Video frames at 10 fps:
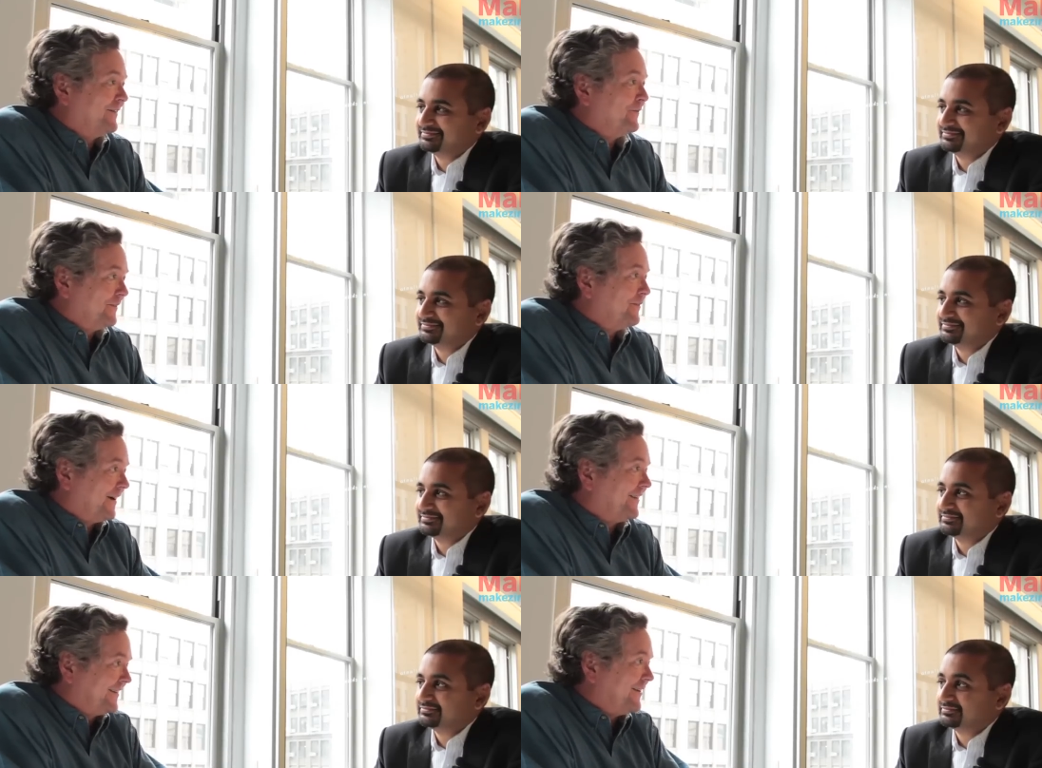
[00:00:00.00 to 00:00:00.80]
Speaker 1: who, who,
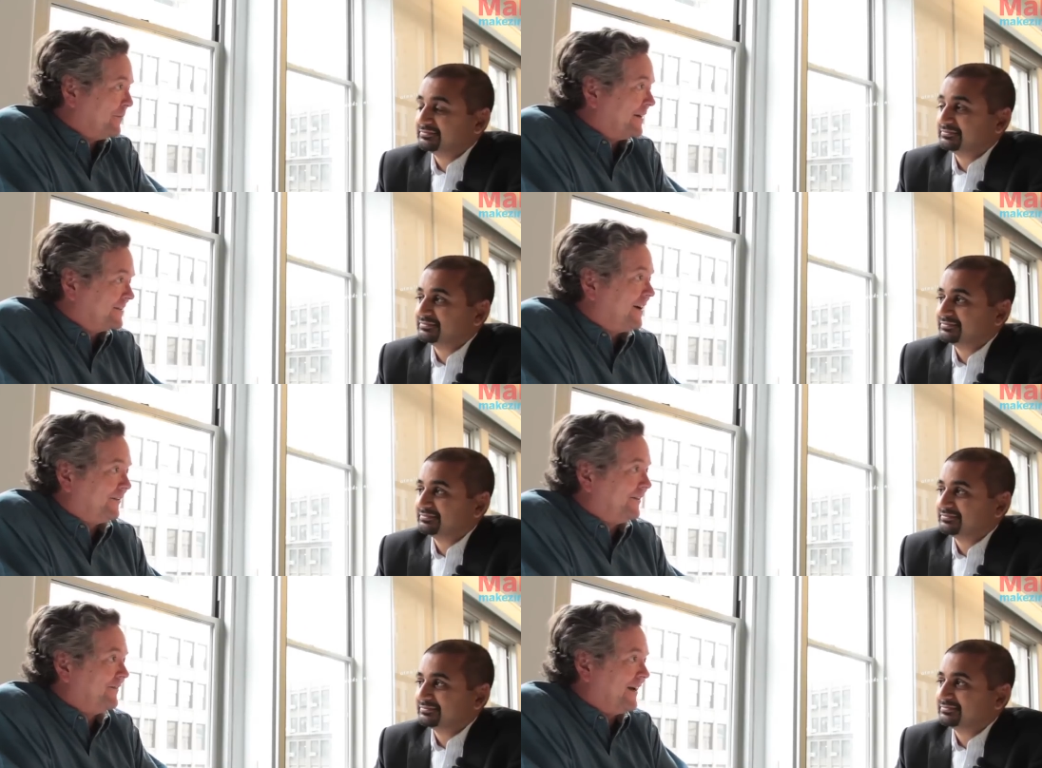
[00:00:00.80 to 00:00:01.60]
writes you know about
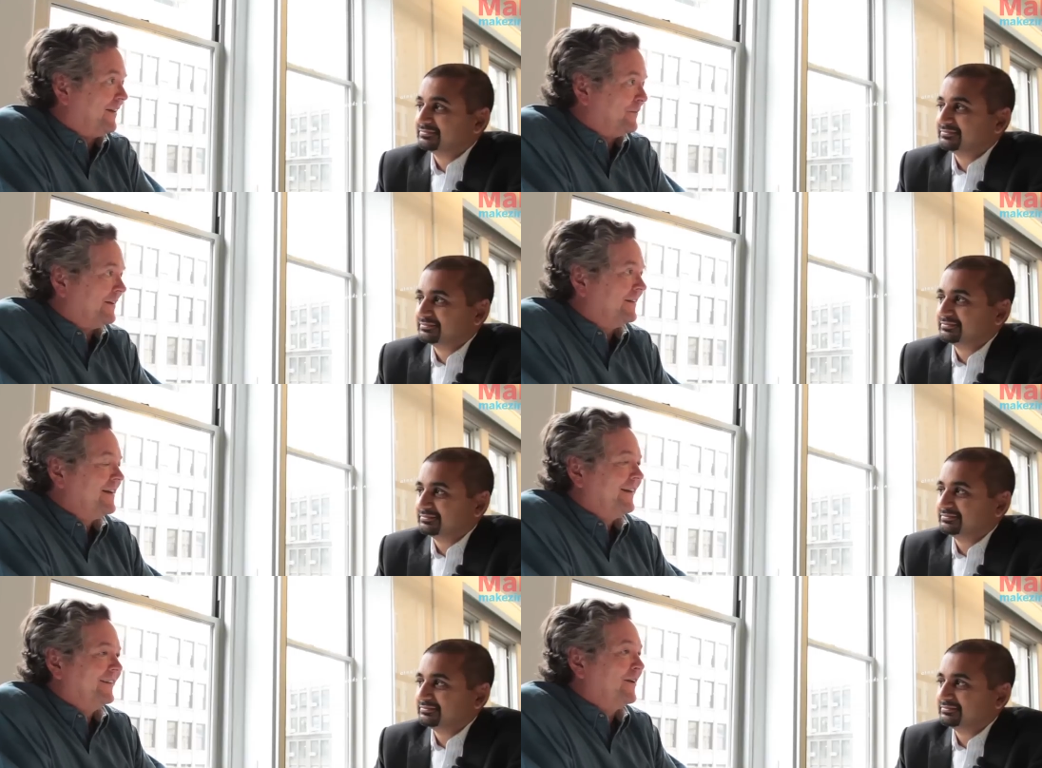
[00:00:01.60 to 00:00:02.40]
childhood development,
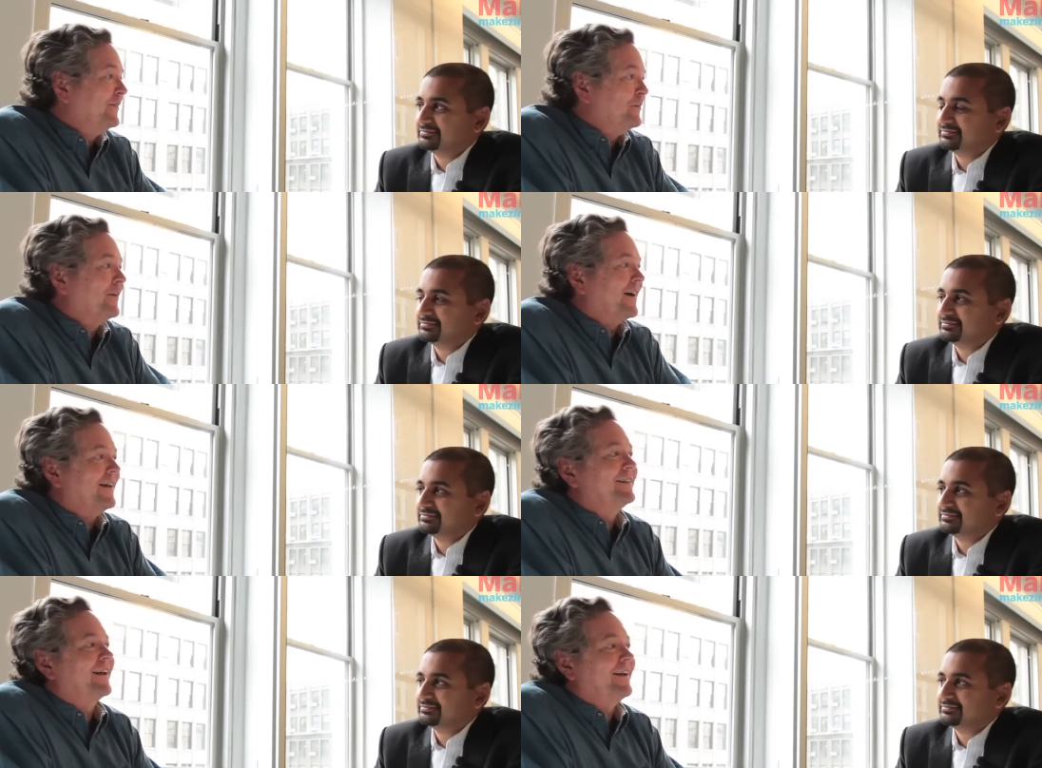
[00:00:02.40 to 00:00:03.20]
his only book on
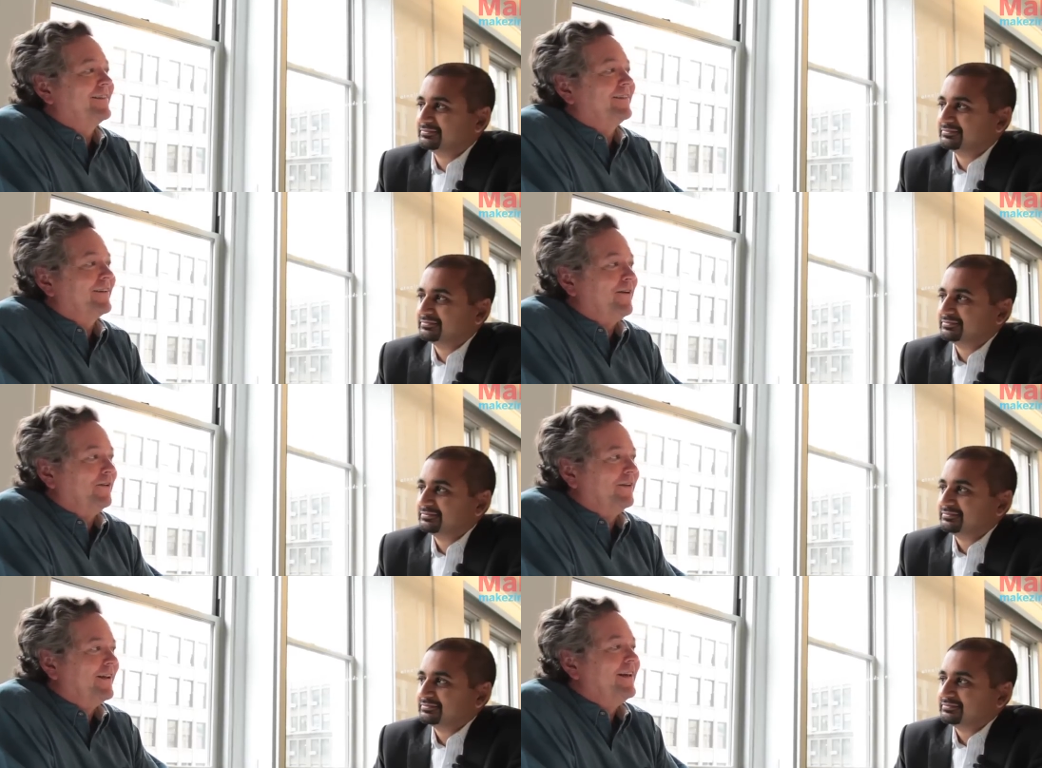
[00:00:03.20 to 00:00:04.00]
education is
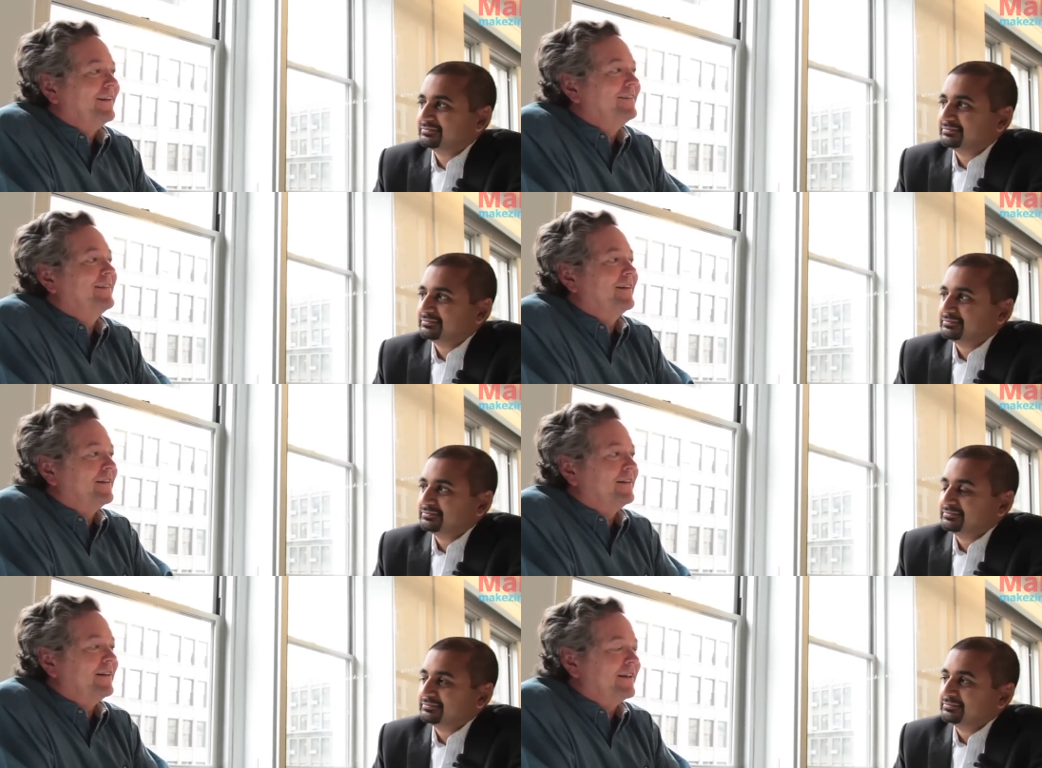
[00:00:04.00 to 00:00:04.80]
called, at least
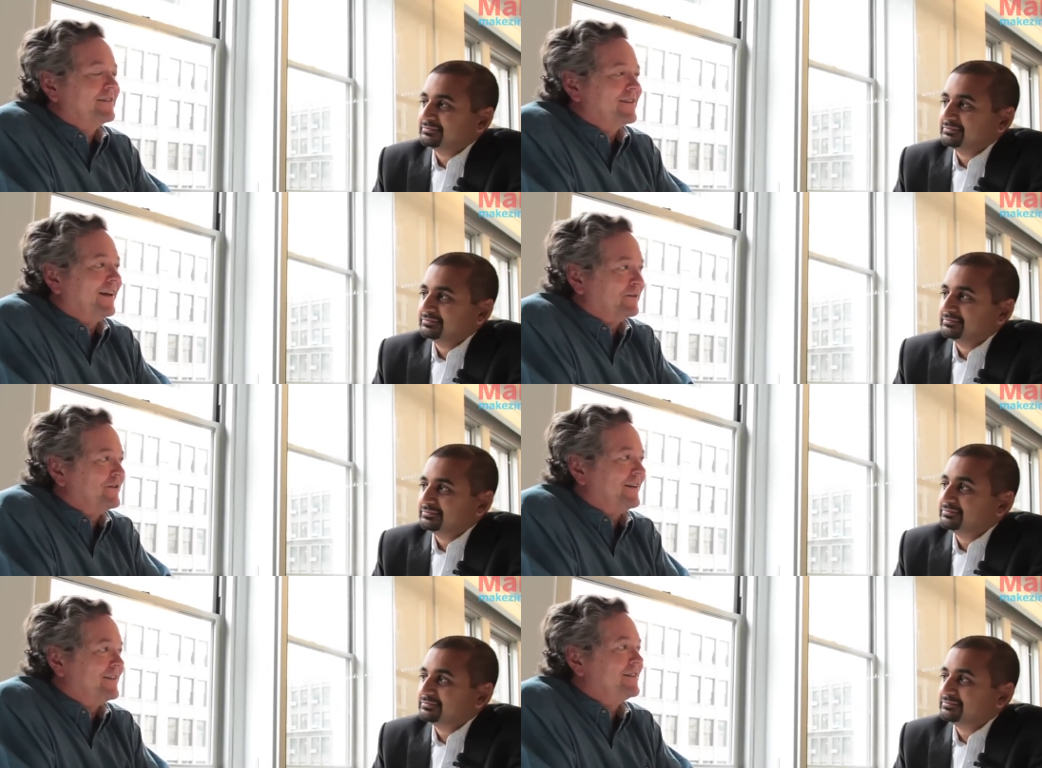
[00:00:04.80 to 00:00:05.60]
the English language
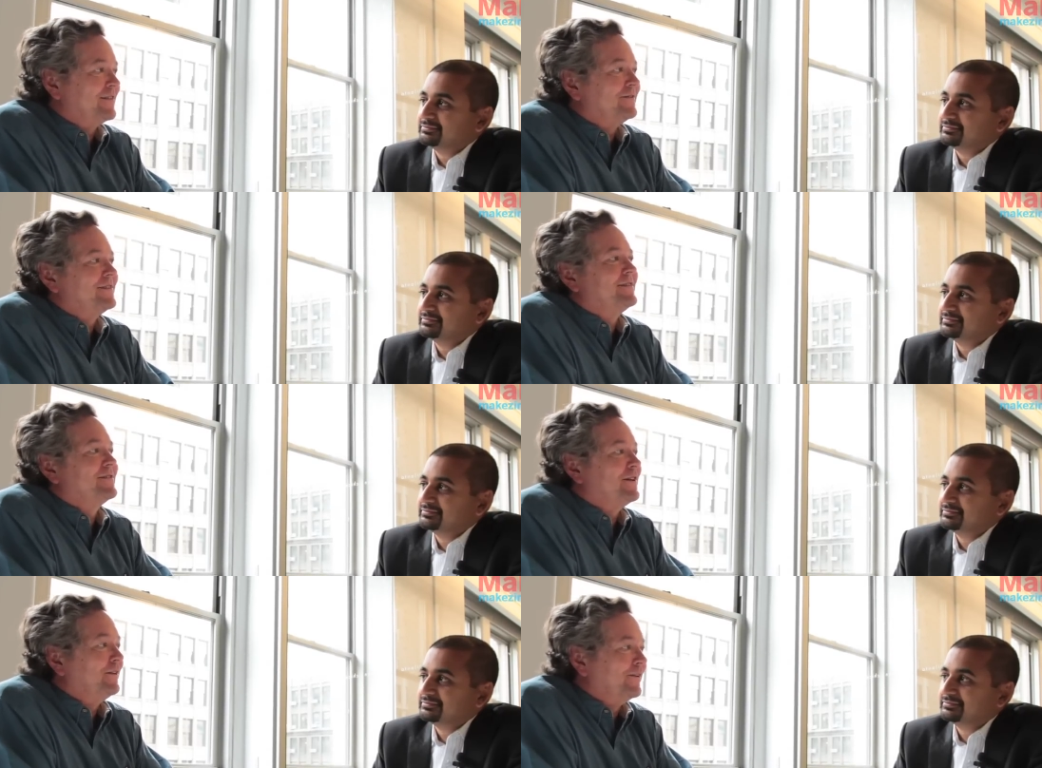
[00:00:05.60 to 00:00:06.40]
translation, is
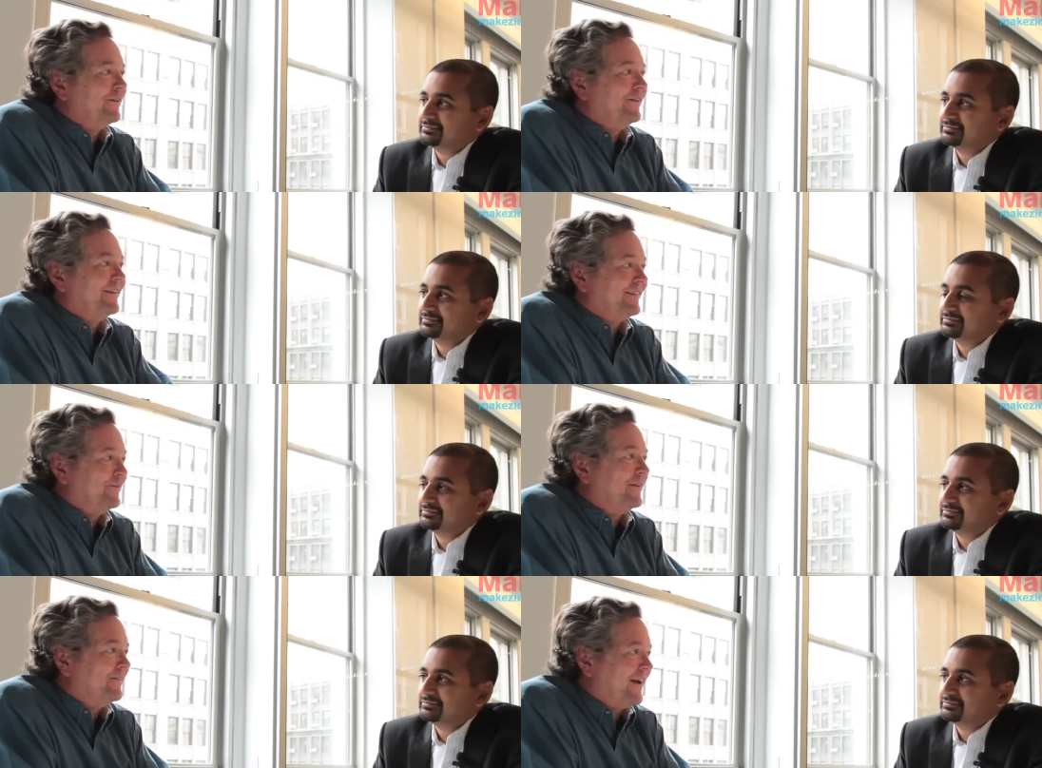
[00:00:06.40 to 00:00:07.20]
To Learn is
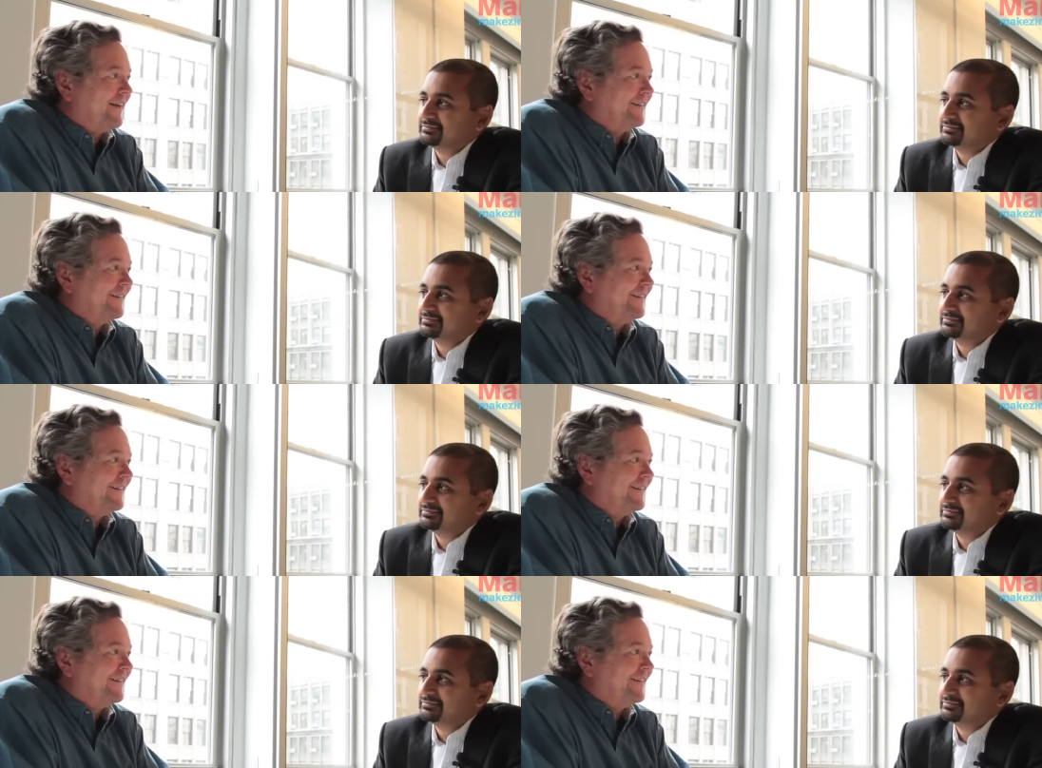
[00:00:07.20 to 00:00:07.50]
to Invent.